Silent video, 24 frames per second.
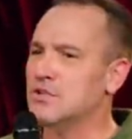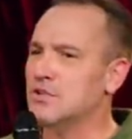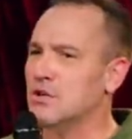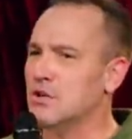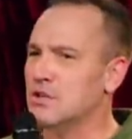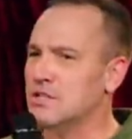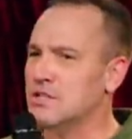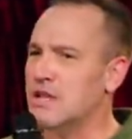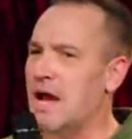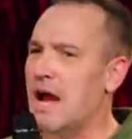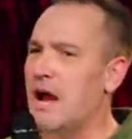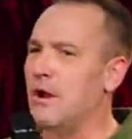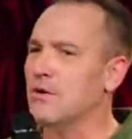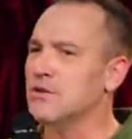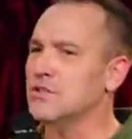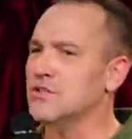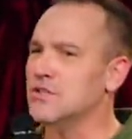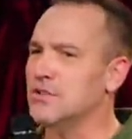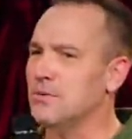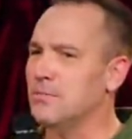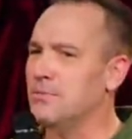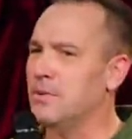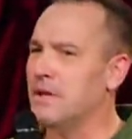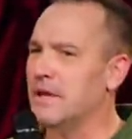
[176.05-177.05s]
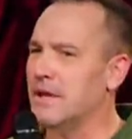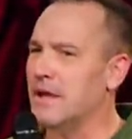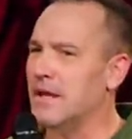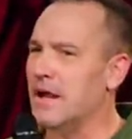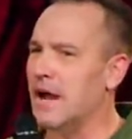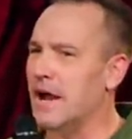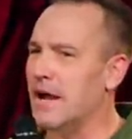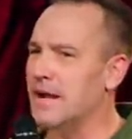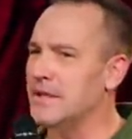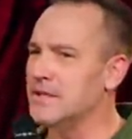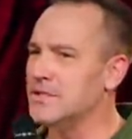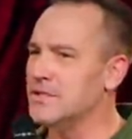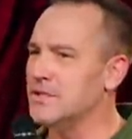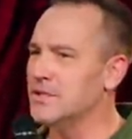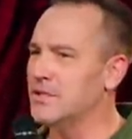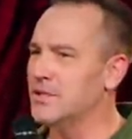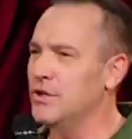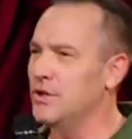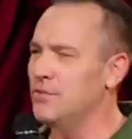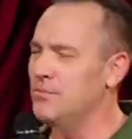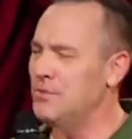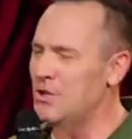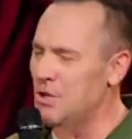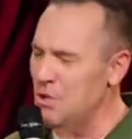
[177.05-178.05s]
turns out to be an ice
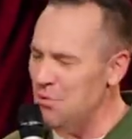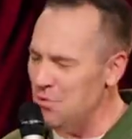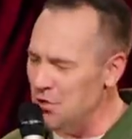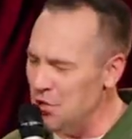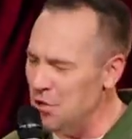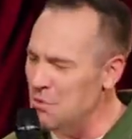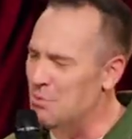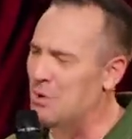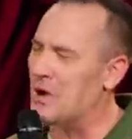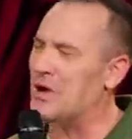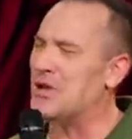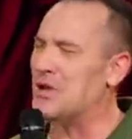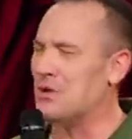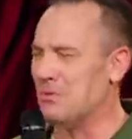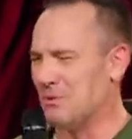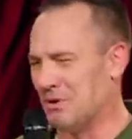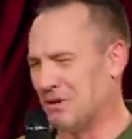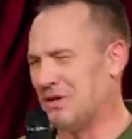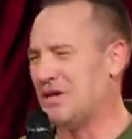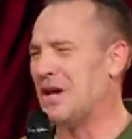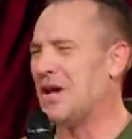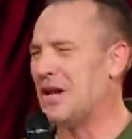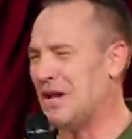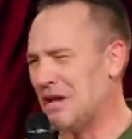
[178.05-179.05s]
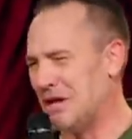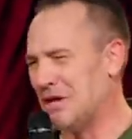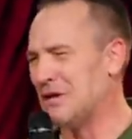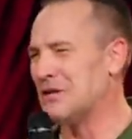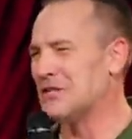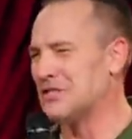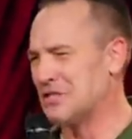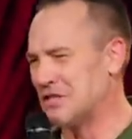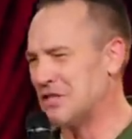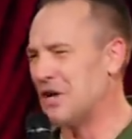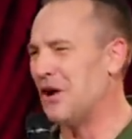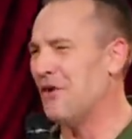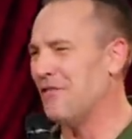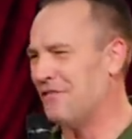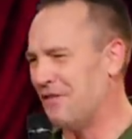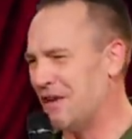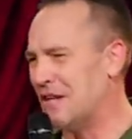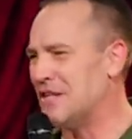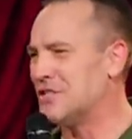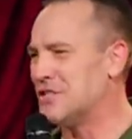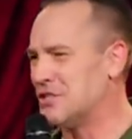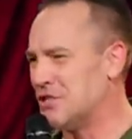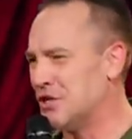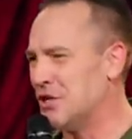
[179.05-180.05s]
cube, you knew what you were getting yourself
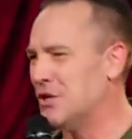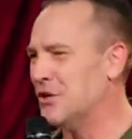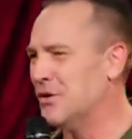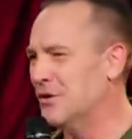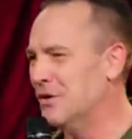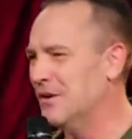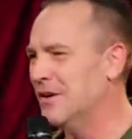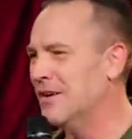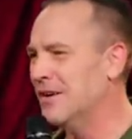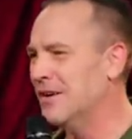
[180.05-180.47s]
into.